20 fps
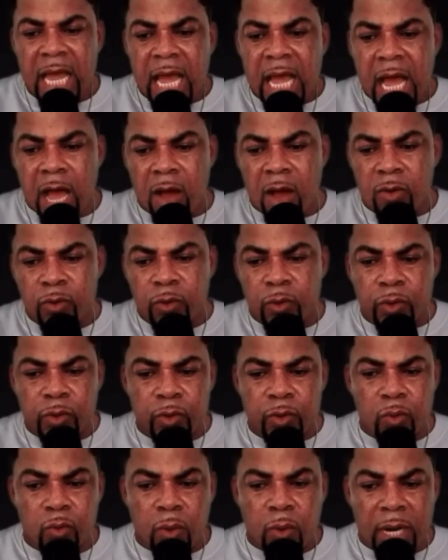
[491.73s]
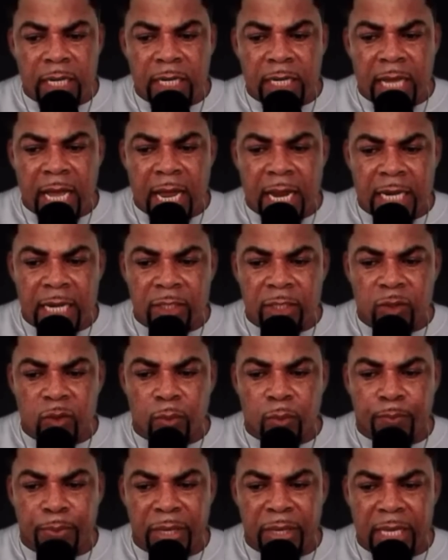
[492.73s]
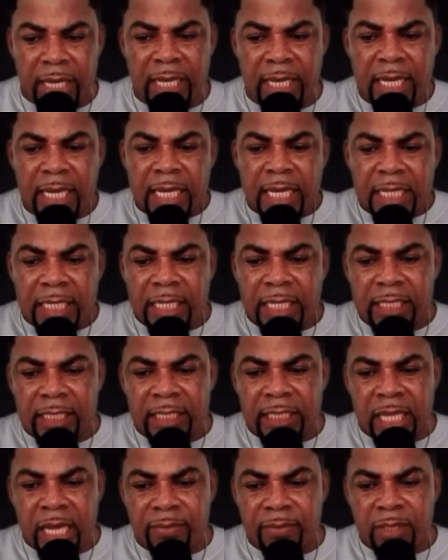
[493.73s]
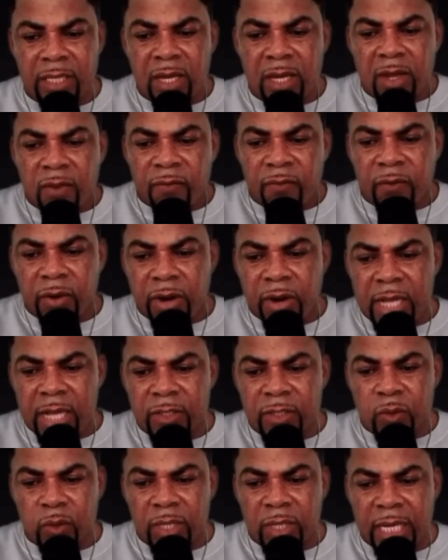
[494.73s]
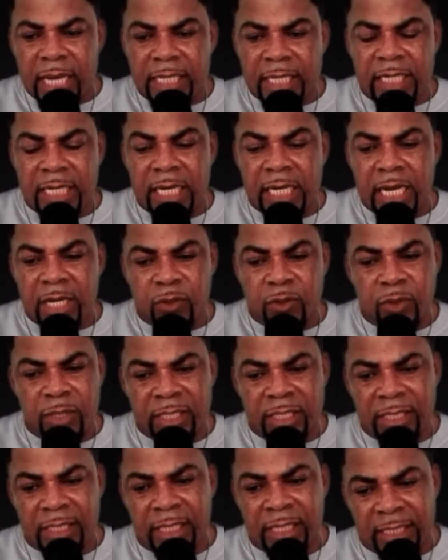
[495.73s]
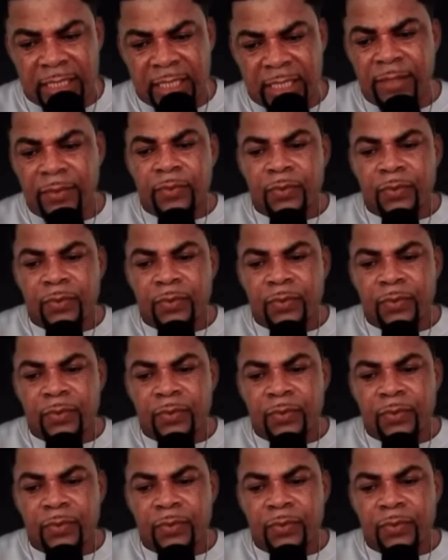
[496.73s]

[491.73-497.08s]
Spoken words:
How do you want Ghanaians to pay this debt for us to get electricity?